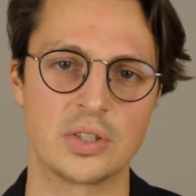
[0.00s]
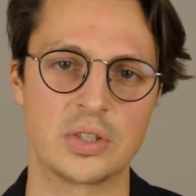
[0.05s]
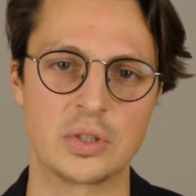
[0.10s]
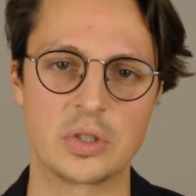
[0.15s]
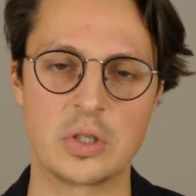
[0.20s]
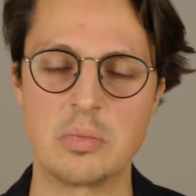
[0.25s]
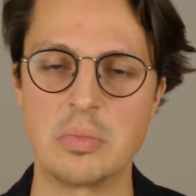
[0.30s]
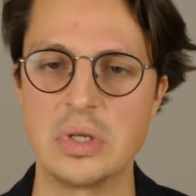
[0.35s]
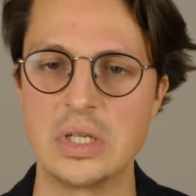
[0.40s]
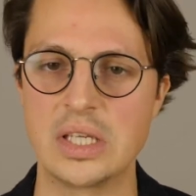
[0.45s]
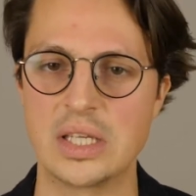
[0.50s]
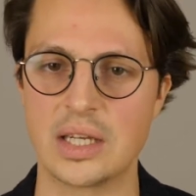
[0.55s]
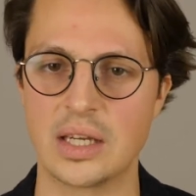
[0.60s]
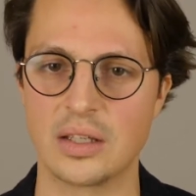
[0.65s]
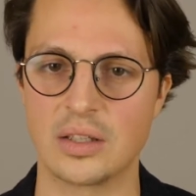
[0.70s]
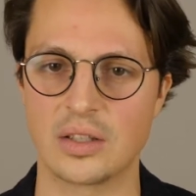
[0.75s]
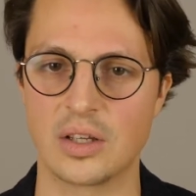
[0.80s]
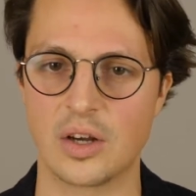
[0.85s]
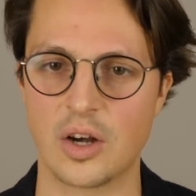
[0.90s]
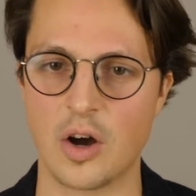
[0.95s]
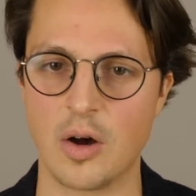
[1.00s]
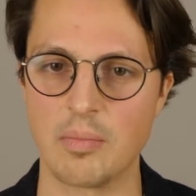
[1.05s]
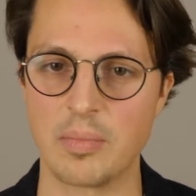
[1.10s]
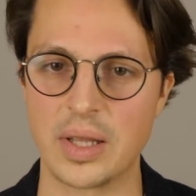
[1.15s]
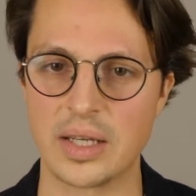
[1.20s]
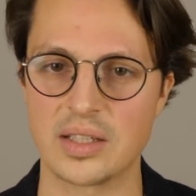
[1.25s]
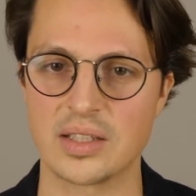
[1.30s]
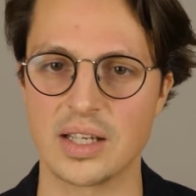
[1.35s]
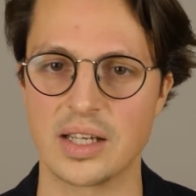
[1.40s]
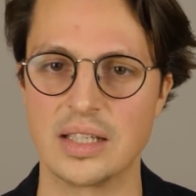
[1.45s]
to communicate
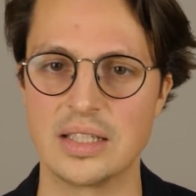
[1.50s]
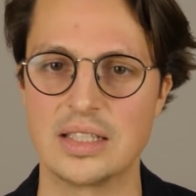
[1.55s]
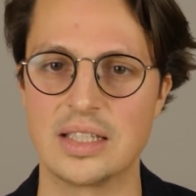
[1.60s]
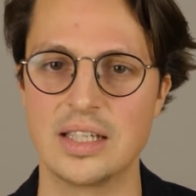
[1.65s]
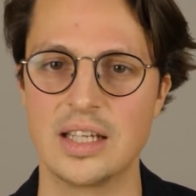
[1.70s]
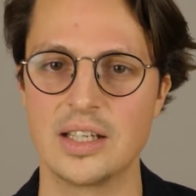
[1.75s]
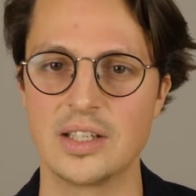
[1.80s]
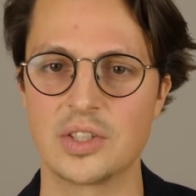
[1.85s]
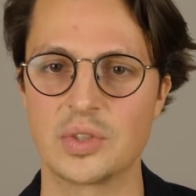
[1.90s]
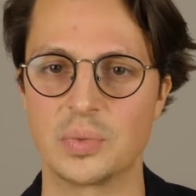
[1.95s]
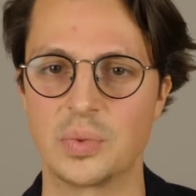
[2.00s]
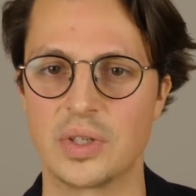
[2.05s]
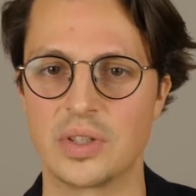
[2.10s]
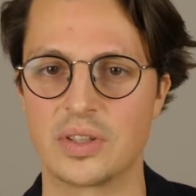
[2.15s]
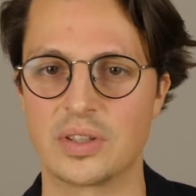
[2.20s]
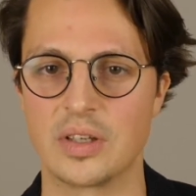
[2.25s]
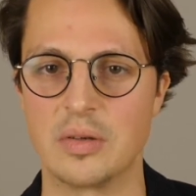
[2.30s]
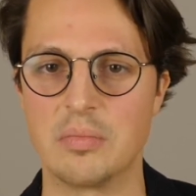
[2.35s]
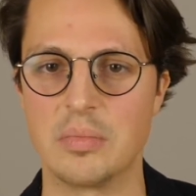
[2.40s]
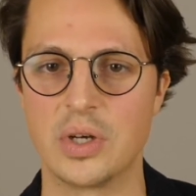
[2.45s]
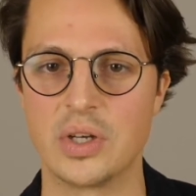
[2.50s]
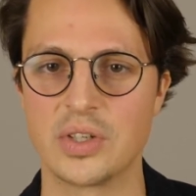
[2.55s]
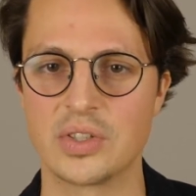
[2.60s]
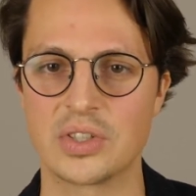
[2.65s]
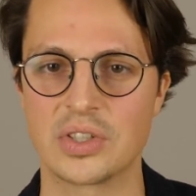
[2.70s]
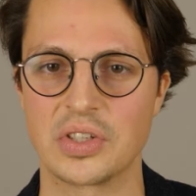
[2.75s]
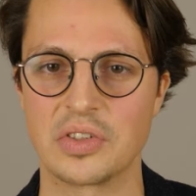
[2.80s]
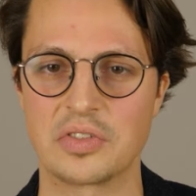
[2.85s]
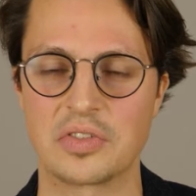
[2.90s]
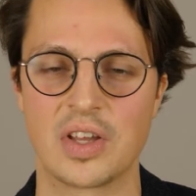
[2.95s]
complex ideas with
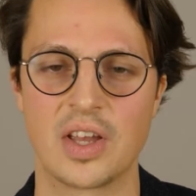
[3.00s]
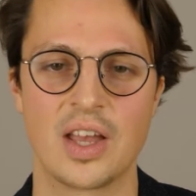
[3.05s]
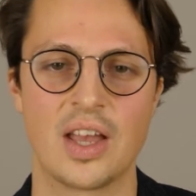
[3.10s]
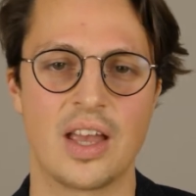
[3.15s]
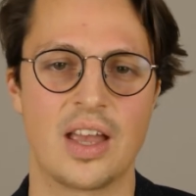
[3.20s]
immersive